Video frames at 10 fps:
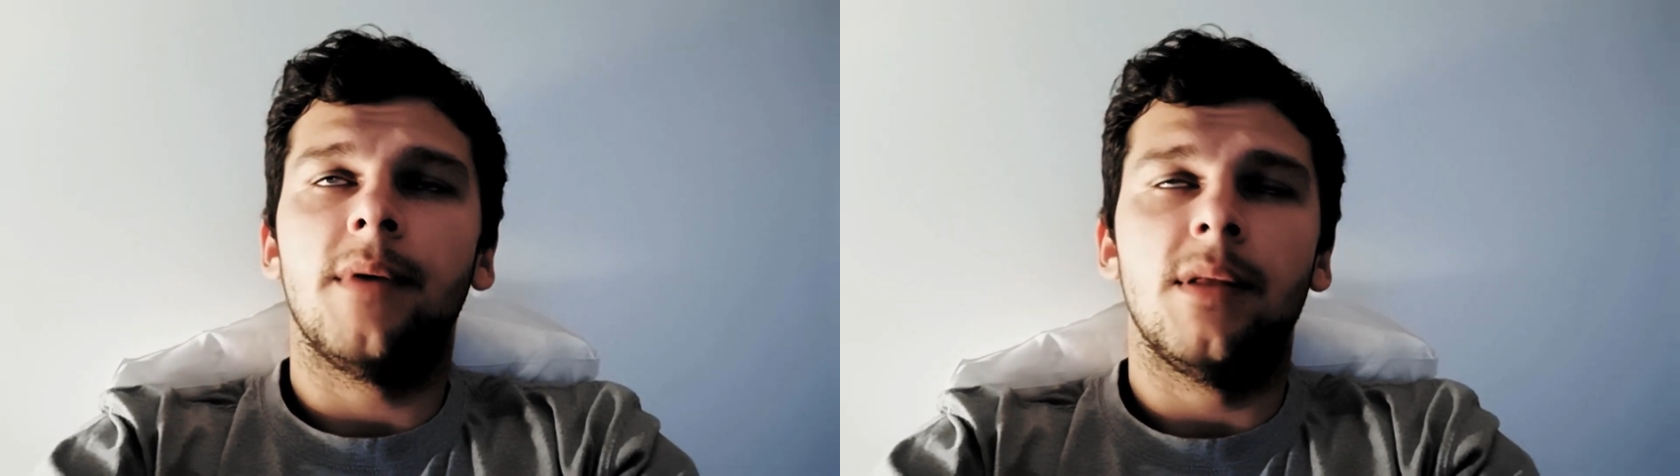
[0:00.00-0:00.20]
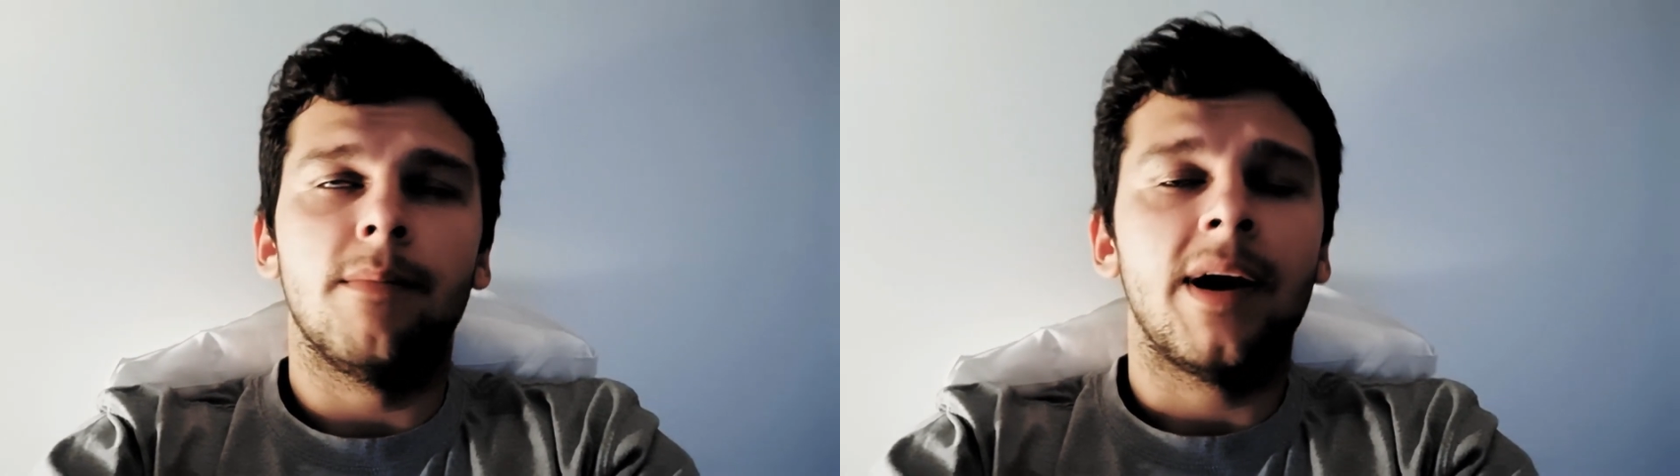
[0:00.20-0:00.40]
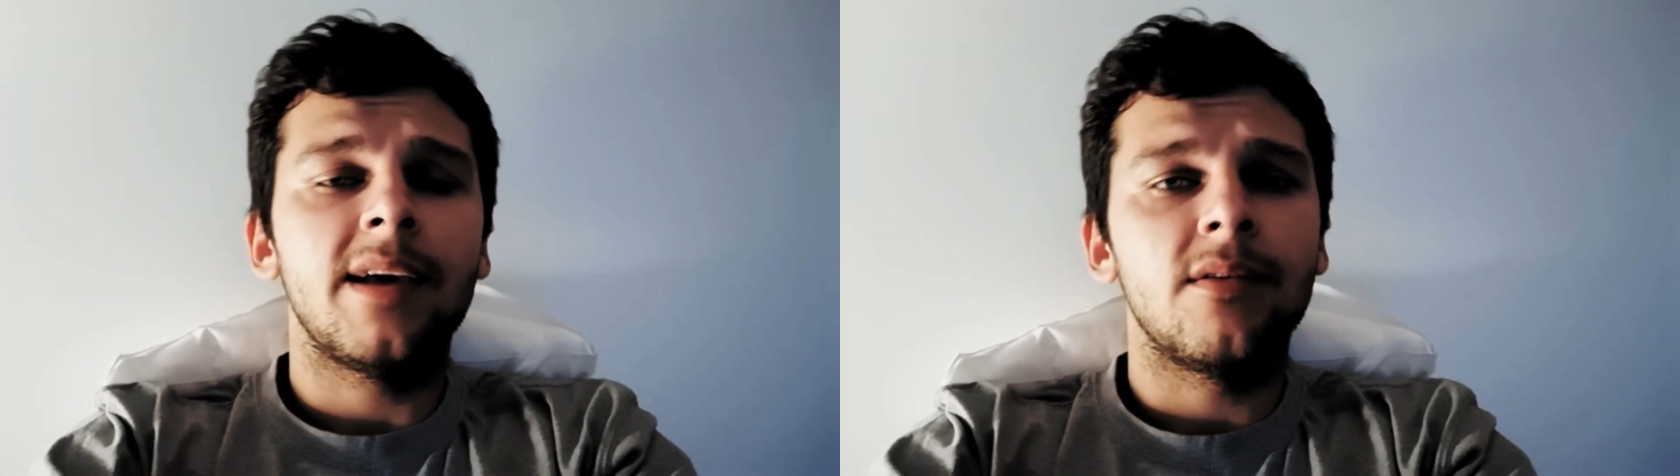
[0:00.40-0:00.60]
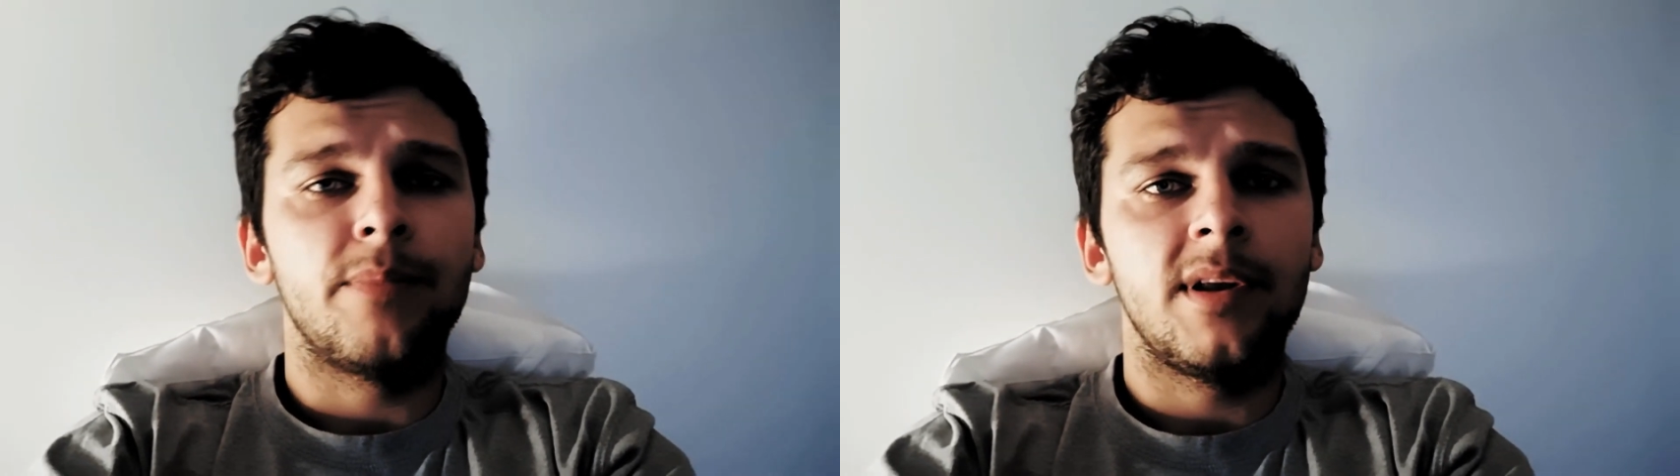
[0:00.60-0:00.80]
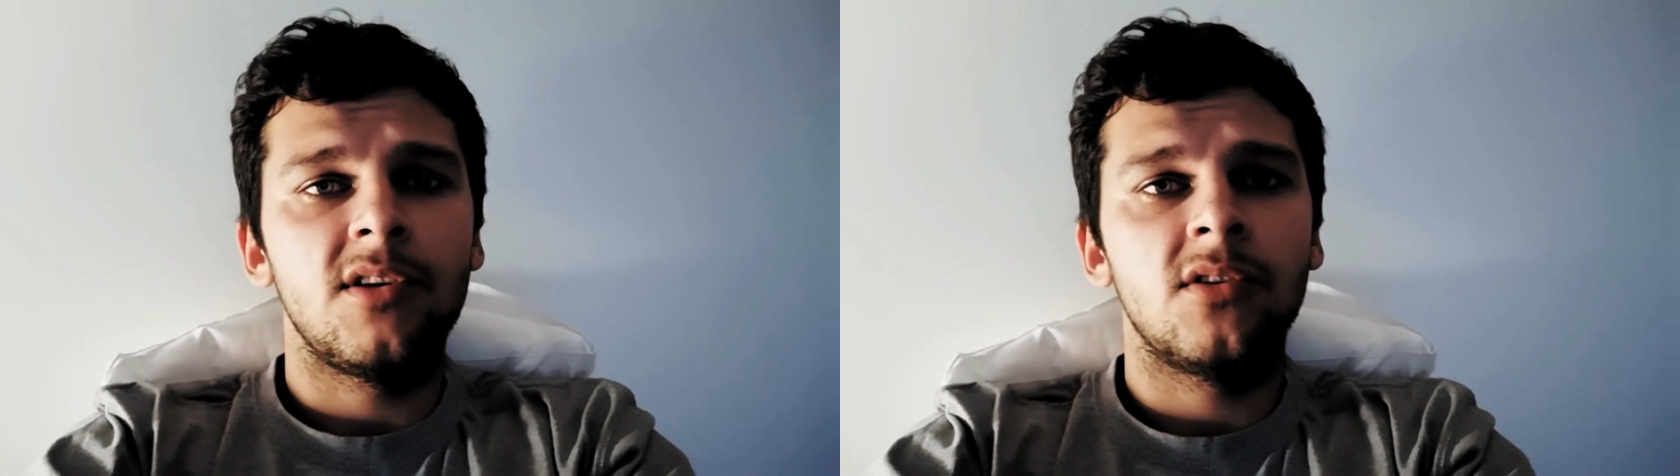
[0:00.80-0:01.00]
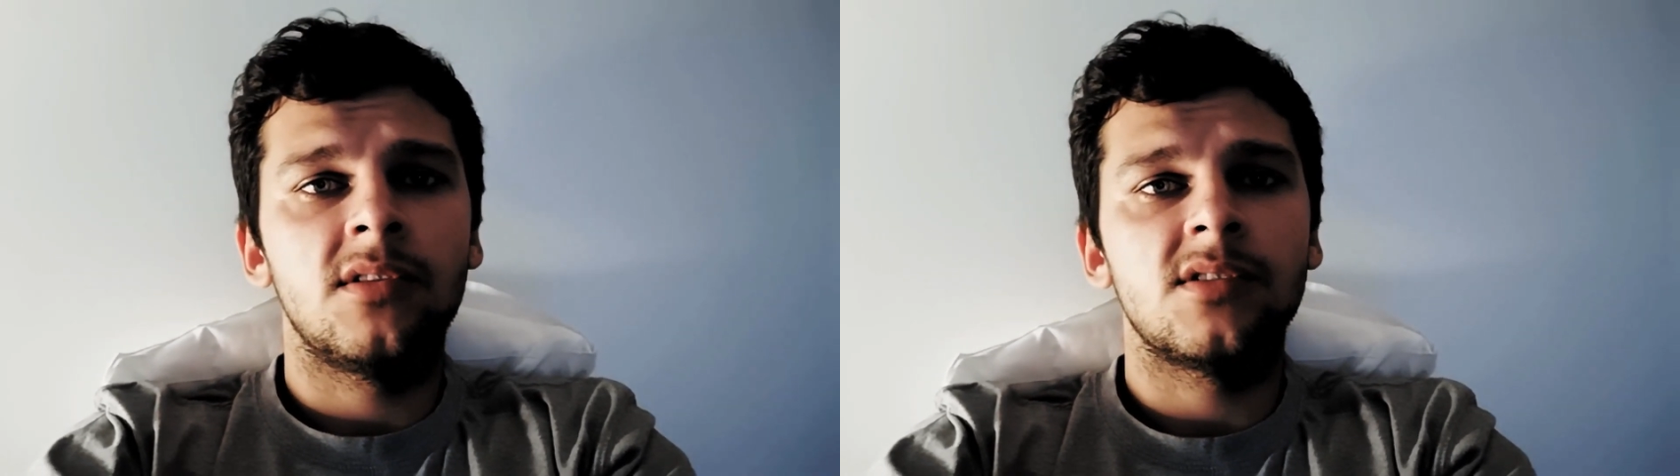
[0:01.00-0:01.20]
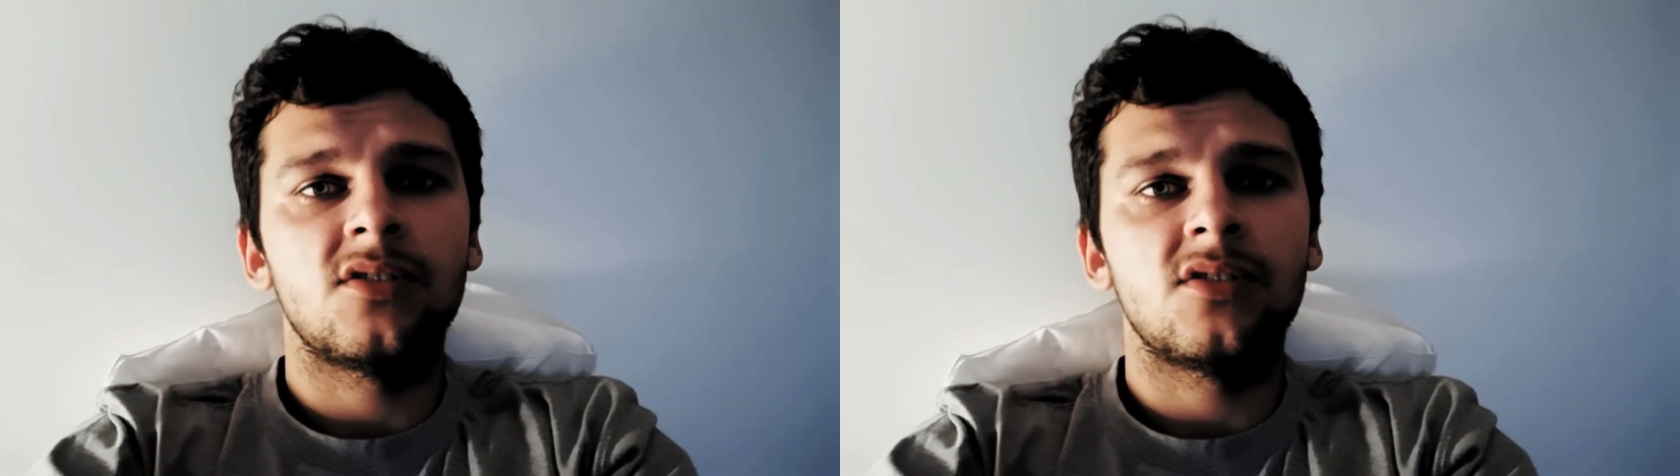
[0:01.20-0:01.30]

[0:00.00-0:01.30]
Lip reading: in my opinion,